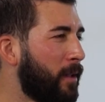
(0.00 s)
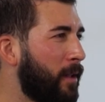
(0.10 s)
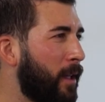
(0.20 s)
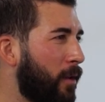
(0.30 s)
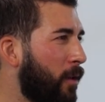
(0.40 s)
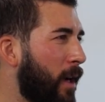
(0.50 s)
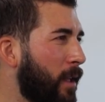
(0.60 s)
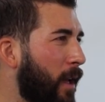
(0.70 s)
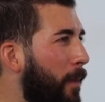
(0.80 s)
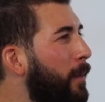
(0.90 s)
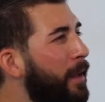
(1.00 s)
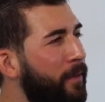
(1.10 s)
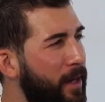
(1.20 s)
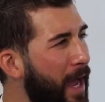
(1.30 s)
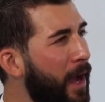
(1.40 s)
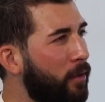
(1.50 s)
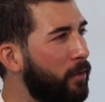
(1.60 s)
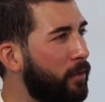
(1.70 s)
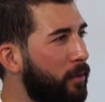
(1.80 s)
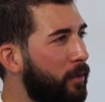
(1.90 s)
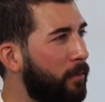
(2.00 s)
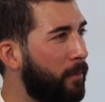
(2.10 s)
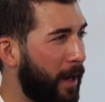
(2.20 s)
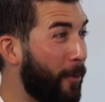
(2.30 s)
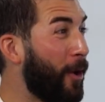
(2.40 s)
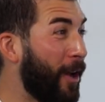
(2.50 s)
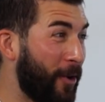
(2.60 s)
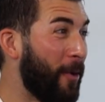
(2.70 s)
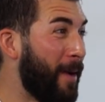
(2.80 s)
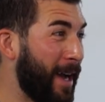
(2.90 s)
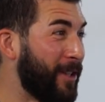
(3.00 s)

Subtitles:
It's like, all right, I'm leaving now, but I'm going to come back